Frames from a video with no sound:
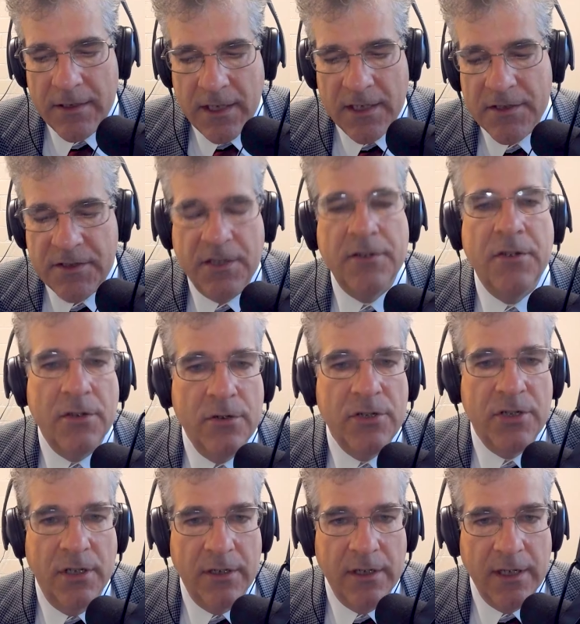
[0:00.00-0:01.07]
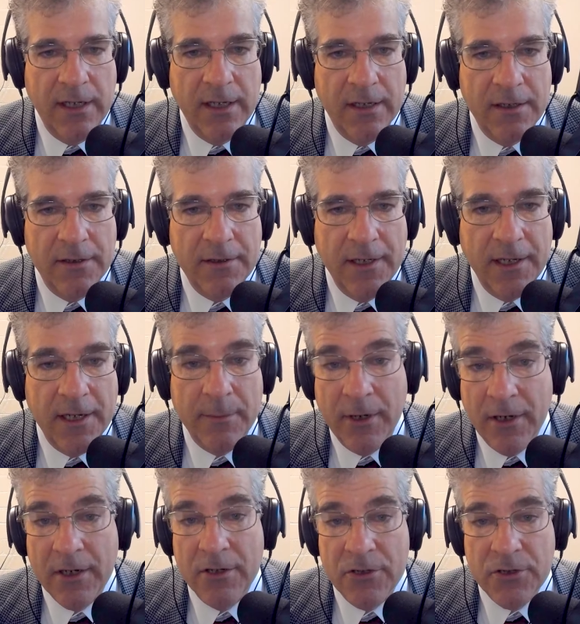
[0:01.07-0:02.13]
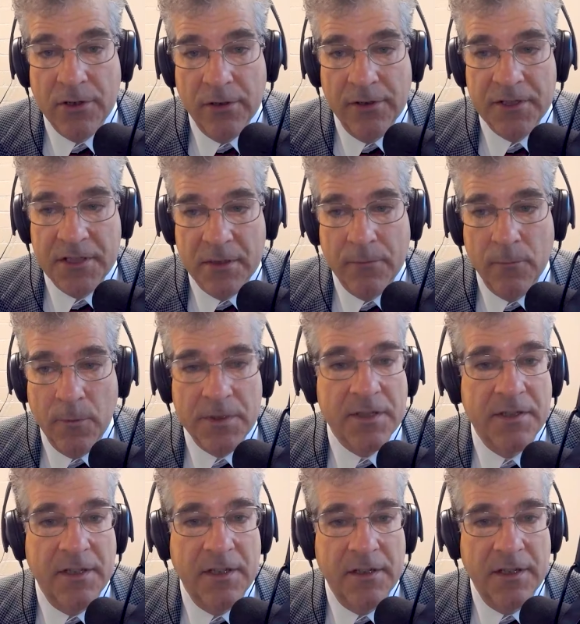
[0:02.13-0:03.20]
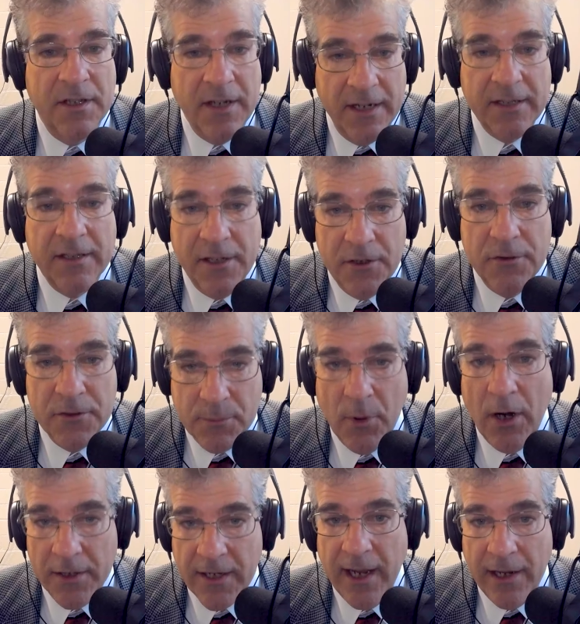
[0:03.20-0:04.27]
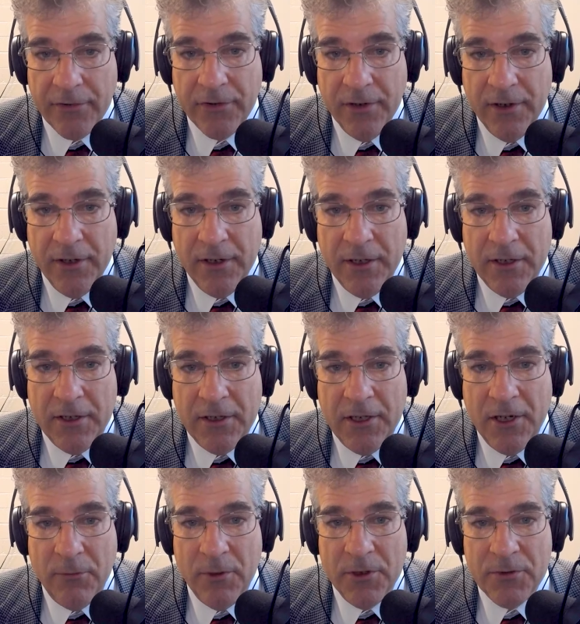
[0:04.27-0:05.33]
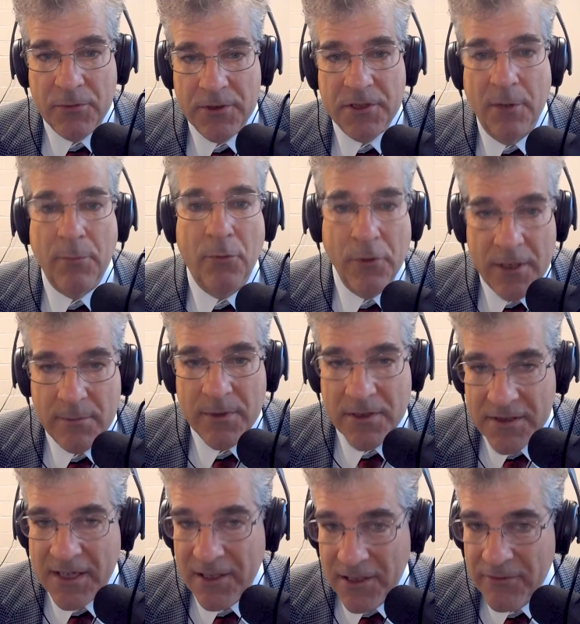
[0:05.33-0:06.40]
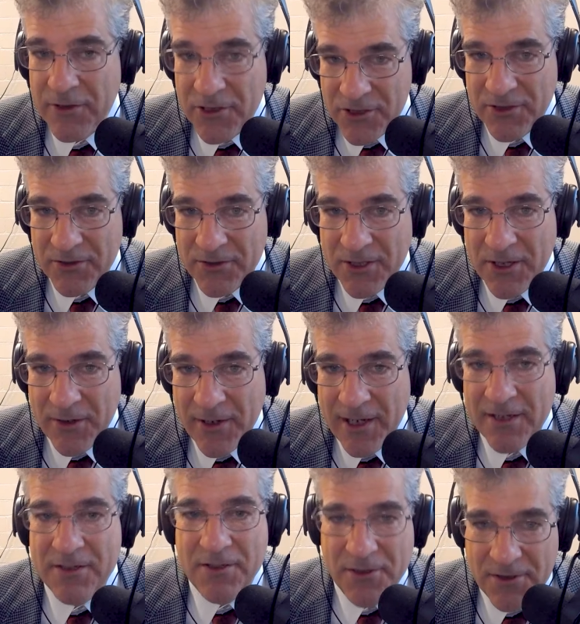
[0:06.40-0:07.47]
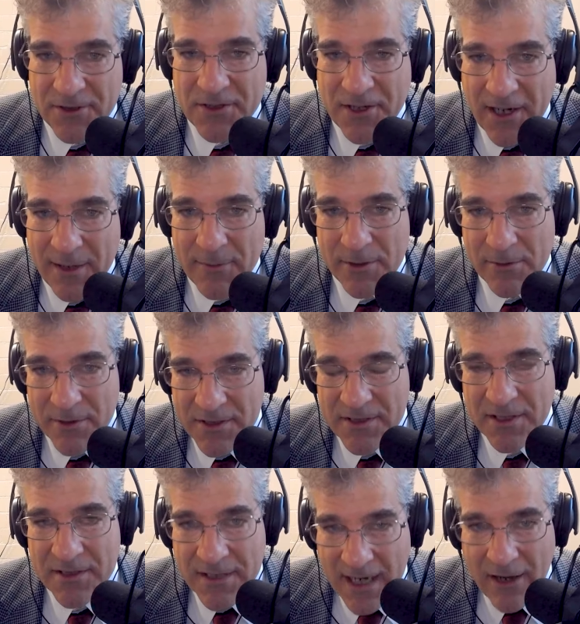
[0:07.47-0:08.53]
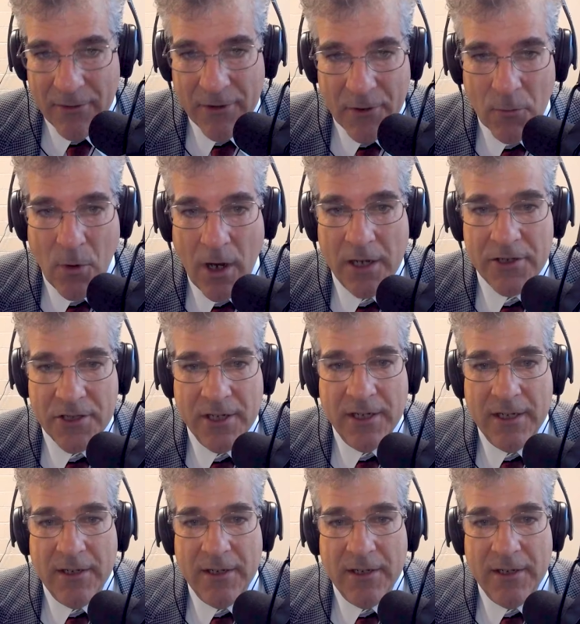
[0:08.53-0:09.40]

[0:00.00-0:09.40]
institution in American journalism was the nightly news broadcast, you know, which was appointment television. You know, at dinner time, you would sit down and watch